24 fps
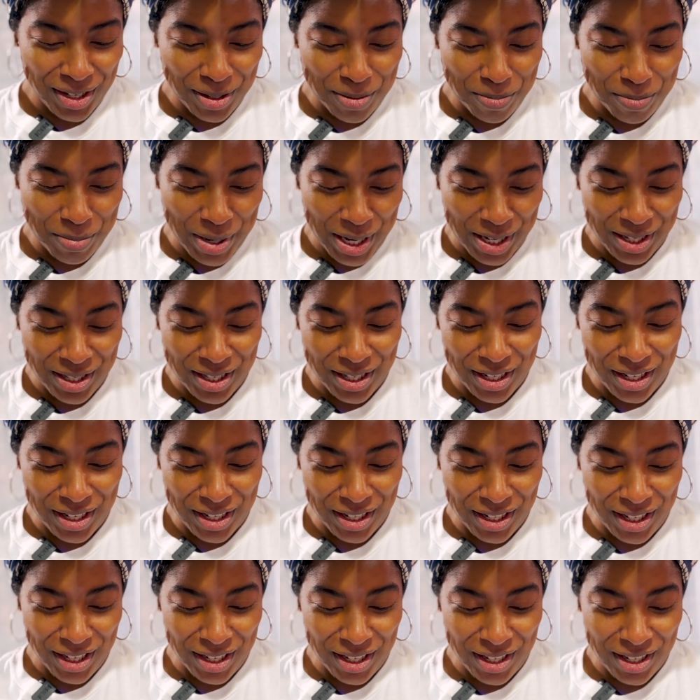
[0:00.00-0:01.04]
But basically. We knew
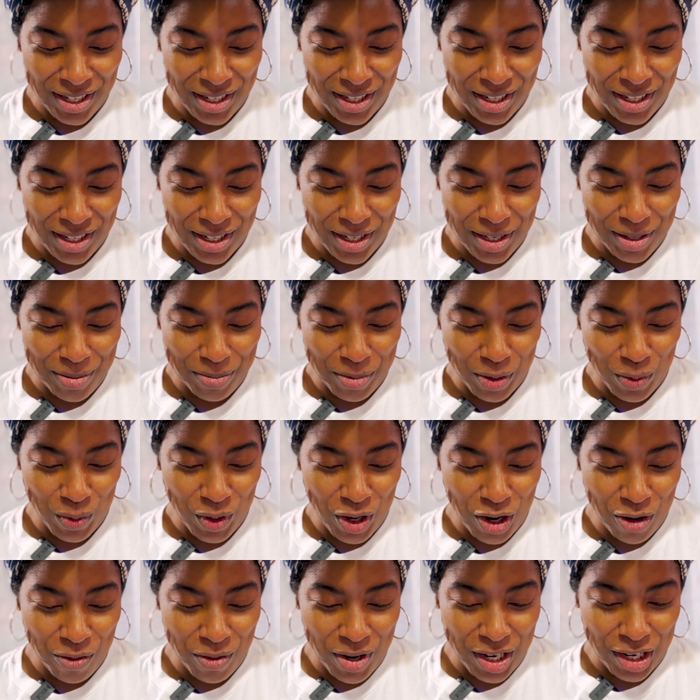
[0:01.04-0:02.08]
that. But we
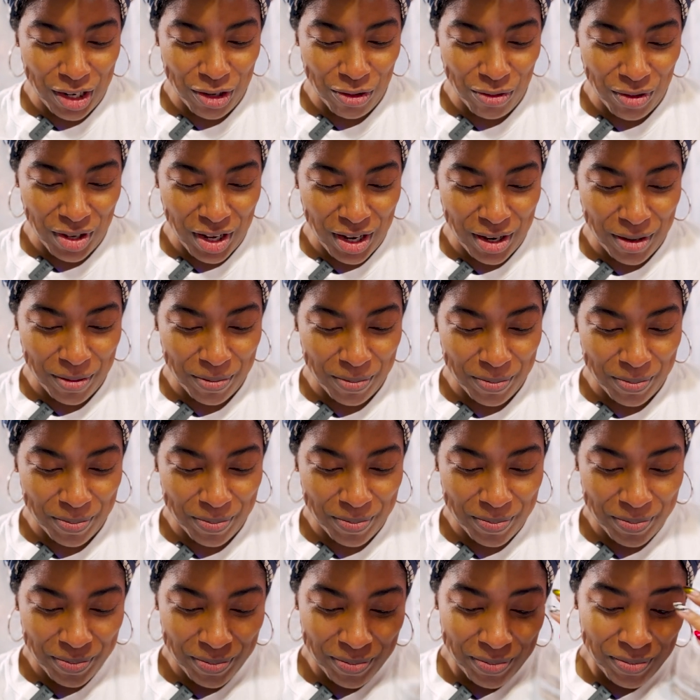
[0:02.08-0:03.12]
already knew that. He likes to
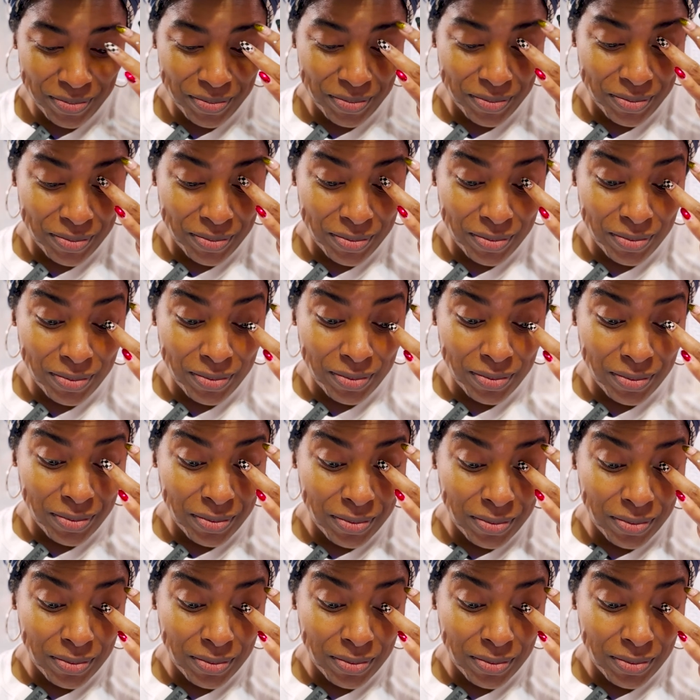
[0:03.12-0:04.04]
hang out with the older kids